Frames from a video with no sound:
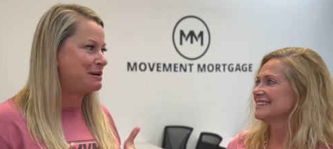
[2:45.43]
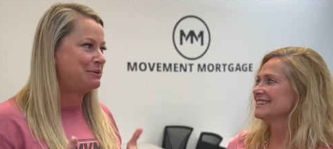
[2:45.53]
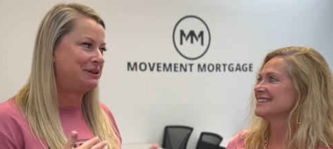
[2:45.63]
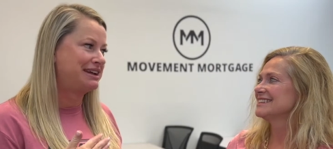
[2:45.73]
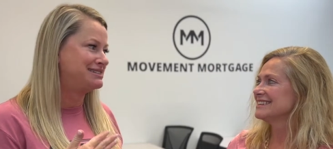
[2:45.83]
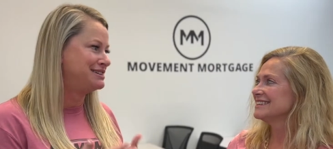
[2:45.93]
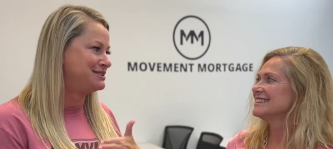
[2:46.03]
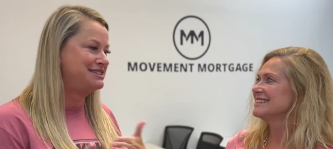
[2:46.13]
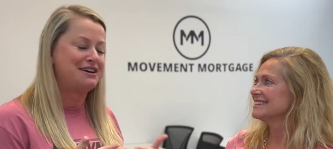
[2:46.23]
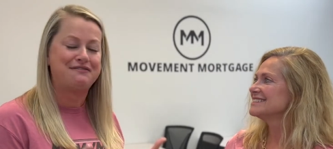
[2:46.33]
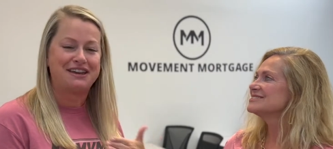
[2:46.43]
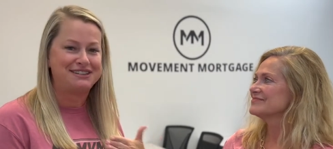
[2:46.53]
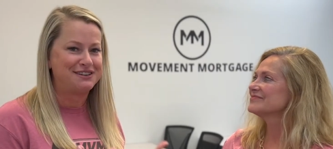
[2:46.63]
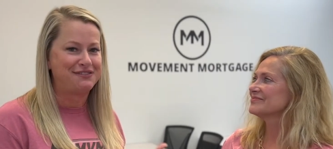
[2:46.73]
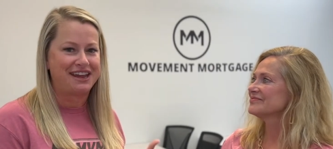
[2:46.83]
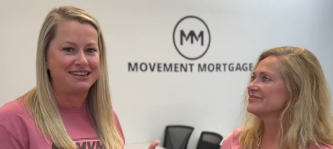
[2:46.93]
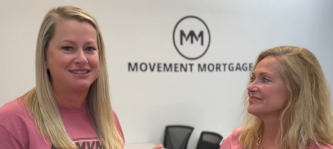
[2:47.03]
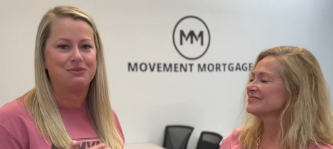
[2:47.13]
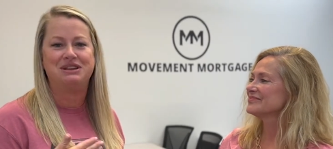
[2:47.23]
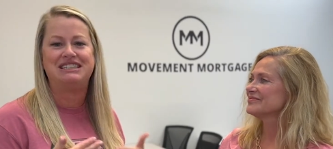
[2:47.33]
Speaker 1: people like to do stuff face to
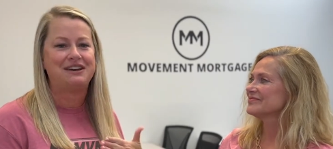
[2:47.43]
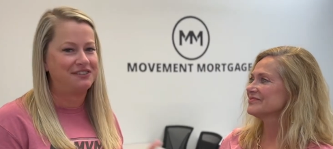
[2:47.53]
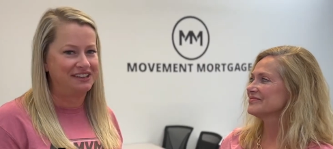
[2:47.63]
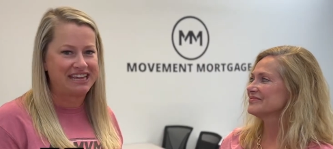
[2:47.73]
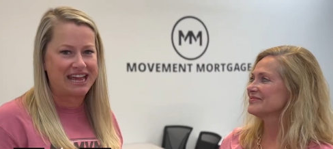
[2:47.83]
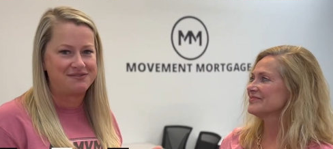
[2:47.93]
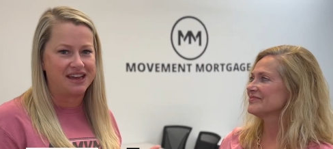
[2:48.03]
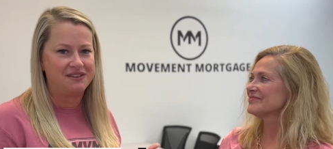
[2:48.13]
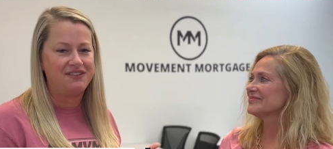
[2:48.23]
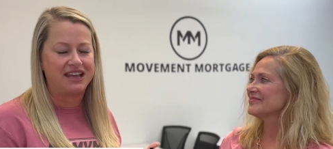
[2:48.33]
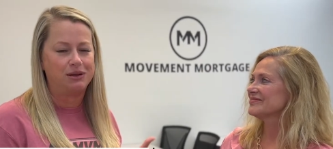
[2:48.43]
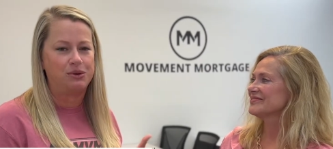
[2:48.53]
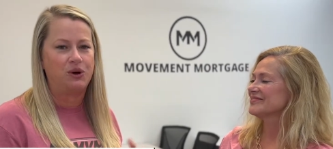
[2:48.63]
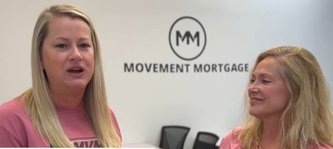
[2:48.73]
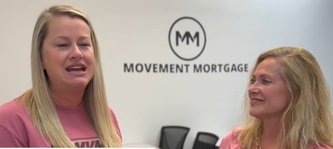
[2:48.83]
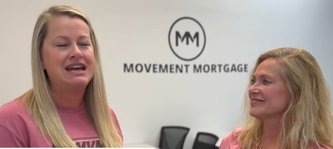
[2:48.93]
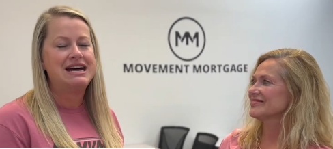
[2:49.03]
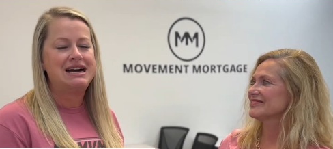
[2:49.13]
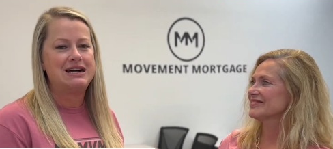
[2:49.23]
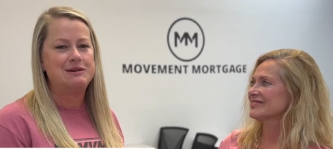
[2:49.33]
face, so we definitely have that available.
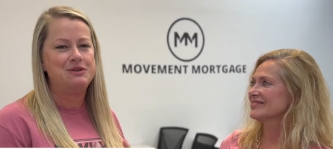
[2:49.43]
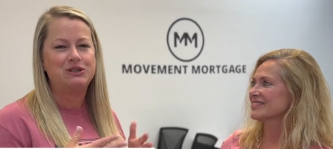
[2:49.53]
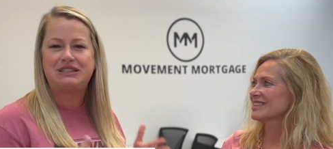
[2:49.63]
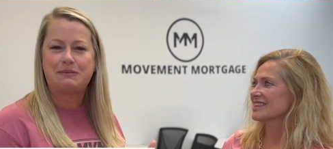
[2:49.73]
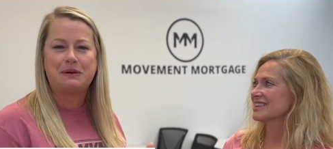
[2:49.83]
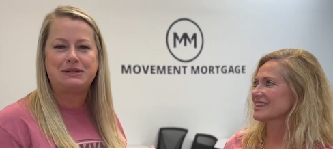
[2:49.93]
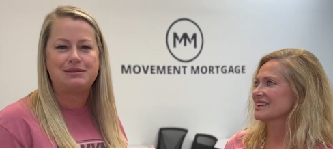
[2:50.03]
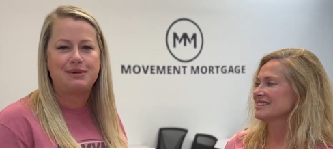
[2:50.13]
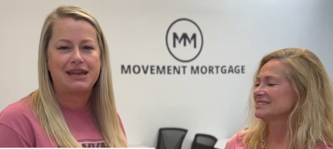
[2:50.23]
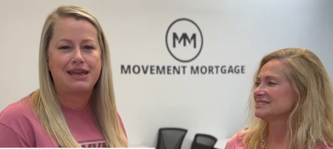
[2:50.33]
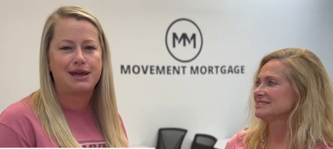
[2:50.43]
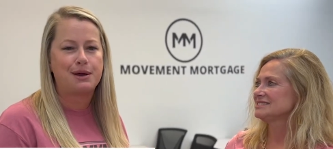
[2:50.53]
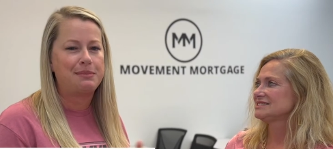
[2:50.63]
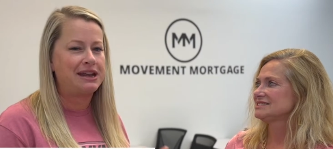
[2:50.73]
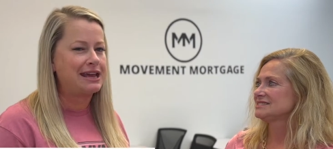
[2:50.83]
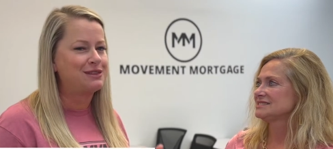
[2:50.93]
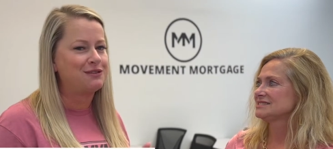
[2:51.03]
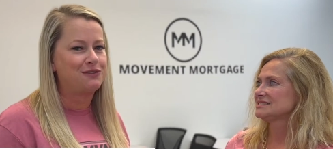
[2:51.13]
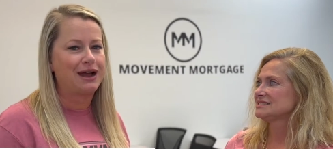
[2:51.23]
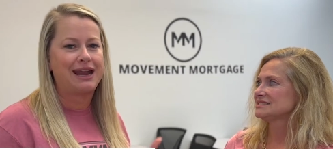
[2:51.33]
Um, there's typically somebody here Monday
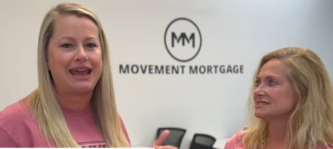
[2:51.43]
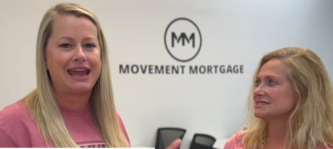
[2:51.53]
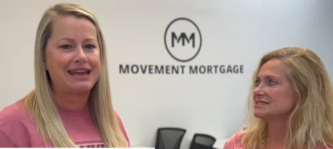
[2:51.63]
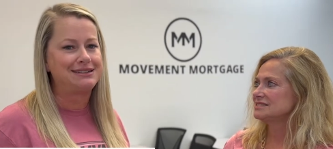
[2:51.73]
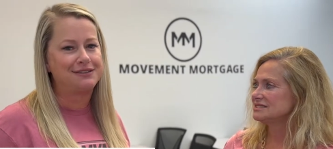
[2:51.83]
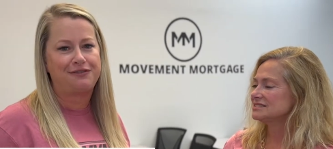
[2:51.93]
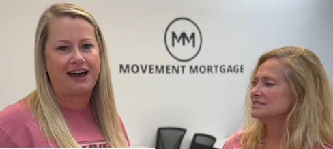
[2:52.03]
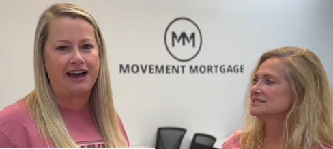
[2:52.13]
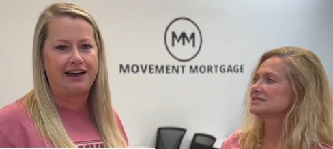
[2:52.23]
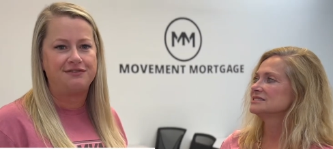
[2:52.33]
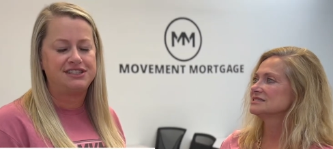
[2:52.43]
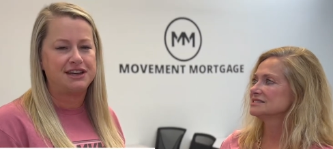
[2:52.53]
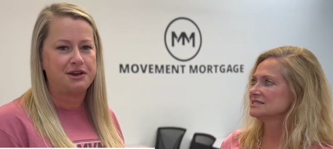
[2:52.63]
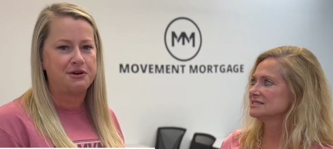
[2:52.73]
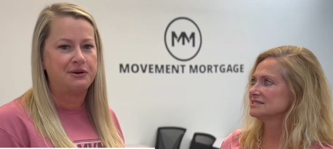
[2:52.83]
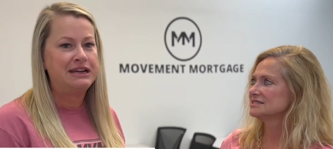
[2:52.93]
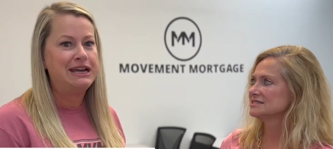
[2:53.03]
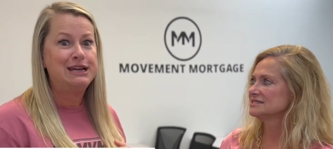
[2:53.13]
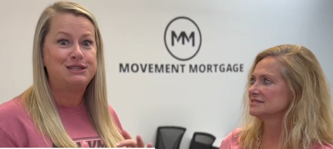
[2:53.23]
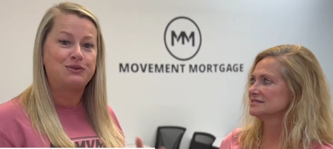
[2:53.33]
through Friday, 8 to 5. So
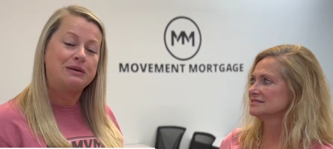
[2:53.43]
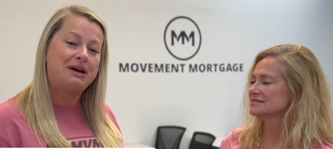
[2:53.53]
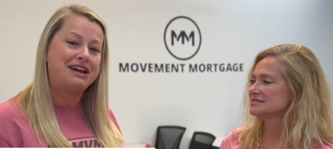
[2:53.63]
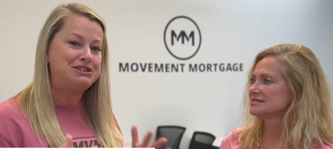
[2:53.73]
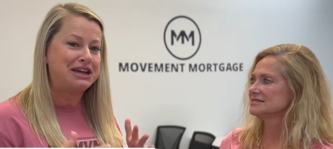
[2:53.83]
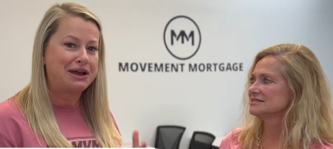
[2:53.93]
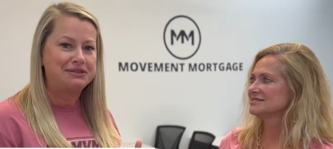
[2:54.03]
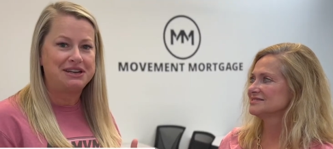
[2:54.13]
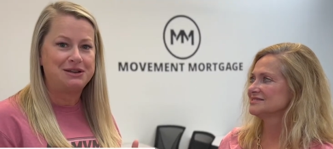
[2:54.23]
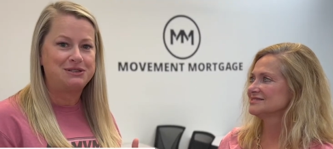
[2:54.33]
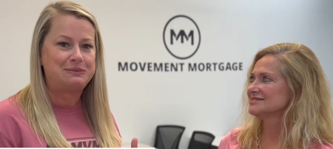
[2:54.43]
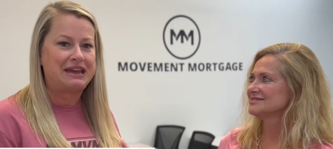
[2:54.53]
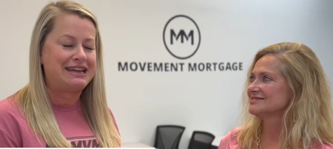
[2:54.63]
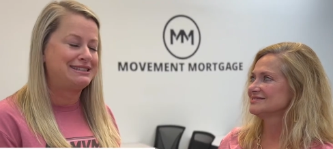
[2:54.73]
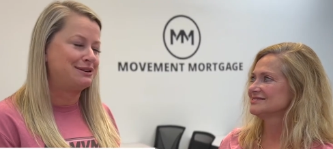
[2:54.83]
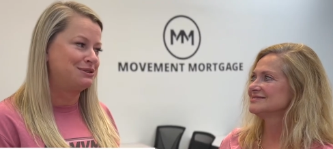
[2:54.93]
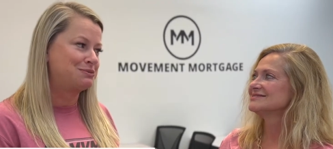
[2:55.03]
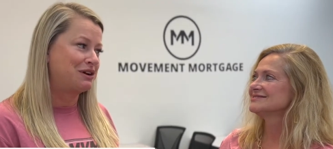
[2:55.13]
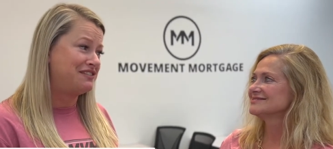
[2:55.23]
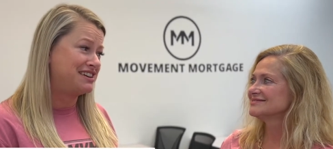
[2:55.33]
swing by, check out the new space. It
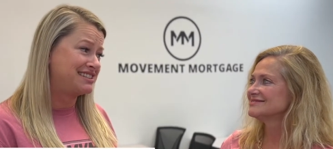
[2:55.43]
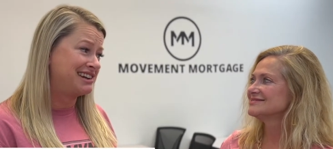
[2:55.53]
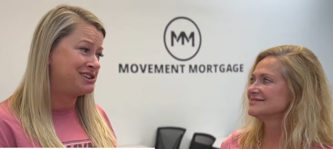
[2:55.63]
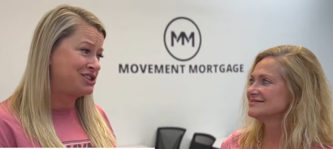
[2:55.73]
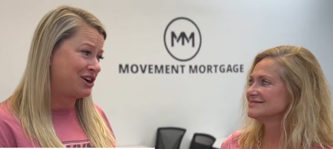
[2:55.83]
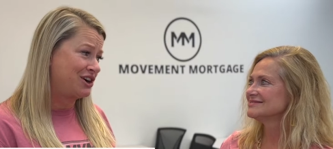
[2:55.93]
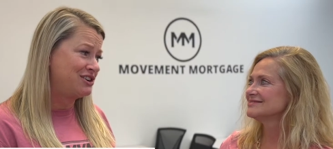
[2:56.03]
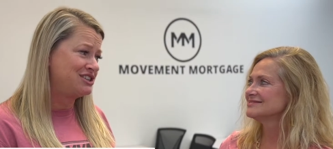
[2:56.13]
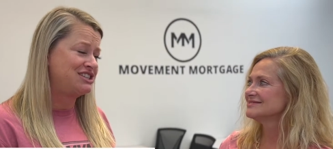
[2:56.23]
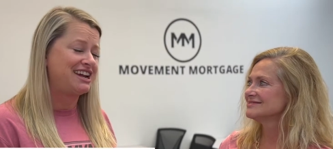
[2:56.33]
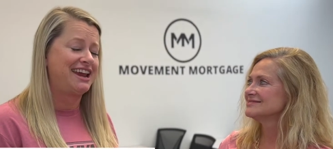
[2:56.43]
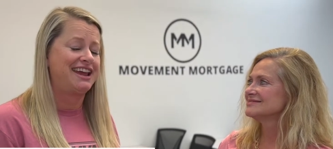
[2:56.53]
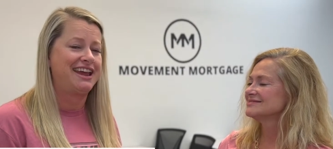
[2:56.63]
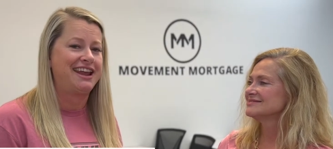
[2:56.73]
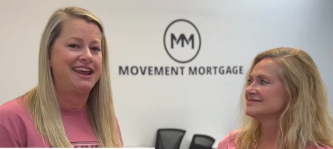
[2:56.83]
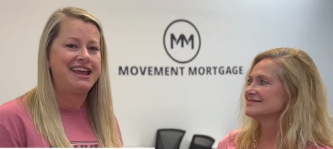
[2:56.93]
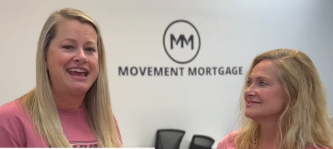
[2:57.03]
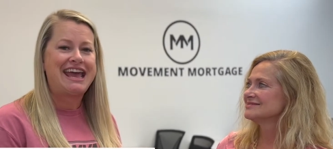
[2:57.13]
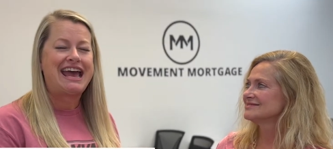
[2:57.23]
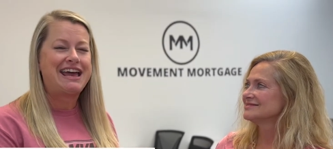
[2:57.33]
was previously a church, and
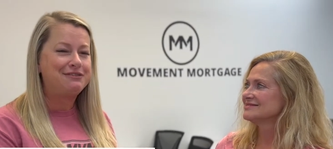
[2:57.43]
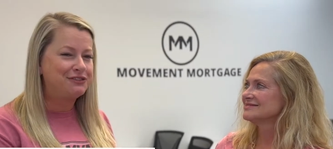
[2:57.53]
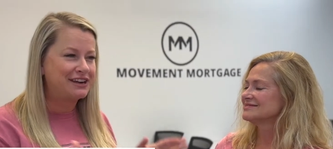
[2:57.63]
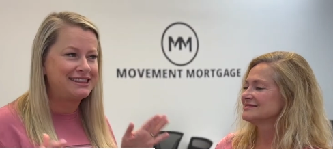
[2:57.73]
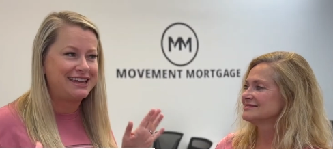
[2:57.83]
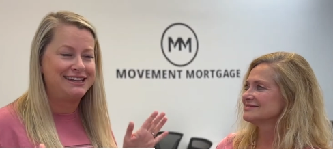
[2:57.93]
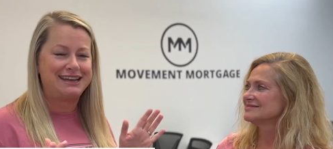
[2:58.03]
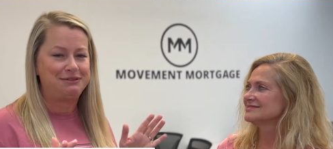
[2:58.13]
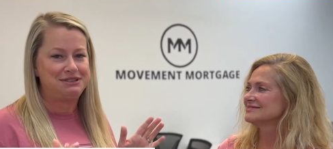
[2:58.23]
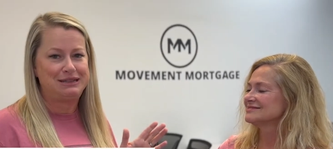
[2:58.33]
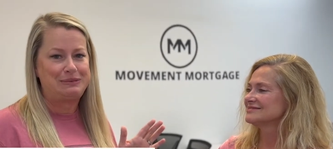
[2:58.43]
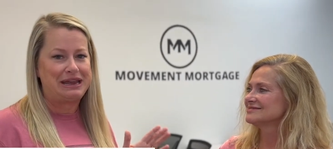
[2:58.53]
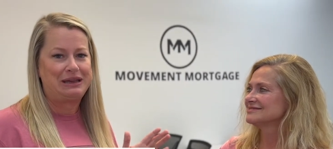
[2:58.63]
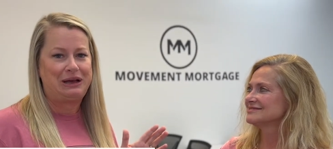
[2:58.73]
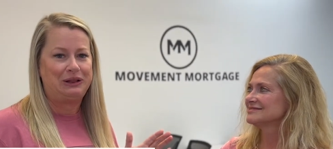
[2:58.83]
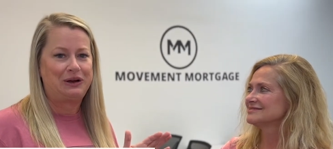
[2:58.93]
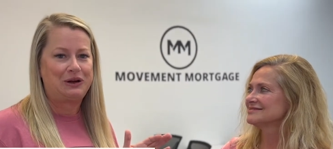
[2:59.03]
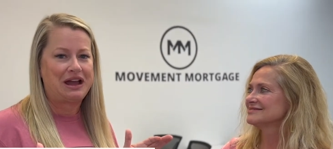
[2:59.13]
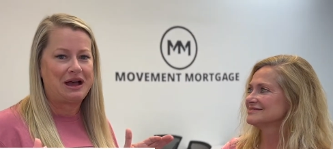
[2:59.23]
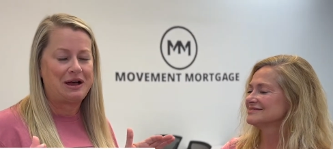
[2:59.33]
everything down to the paint
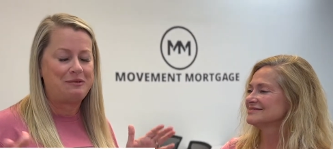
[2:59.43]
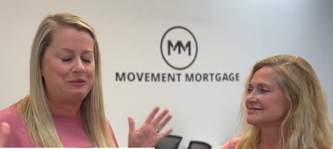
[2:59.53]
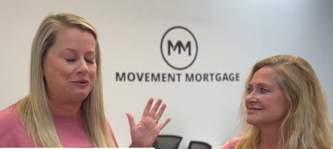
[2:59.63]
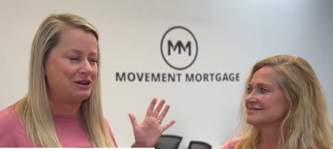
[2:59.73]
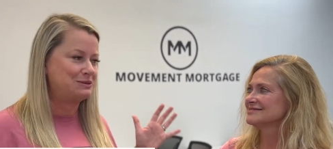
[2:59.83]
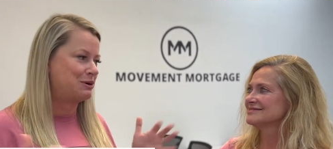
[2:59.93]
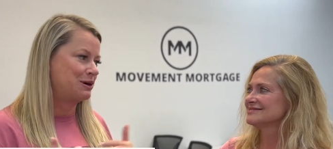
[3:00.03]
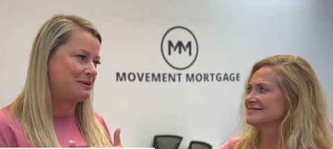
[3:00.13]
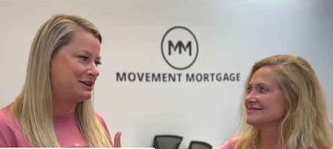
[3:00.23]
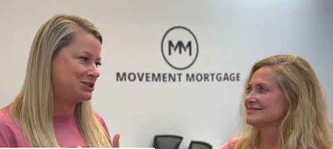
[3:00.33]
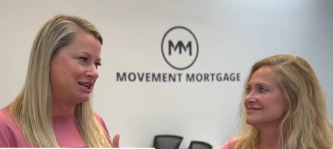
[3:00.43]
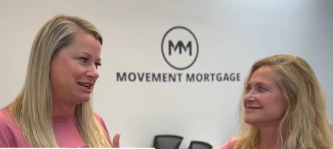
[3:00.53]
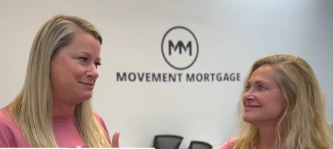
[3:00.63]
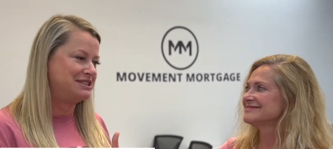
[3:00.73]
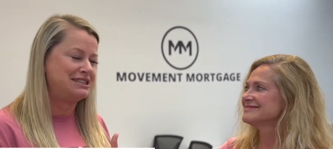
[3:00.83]
color um, was part of my dream.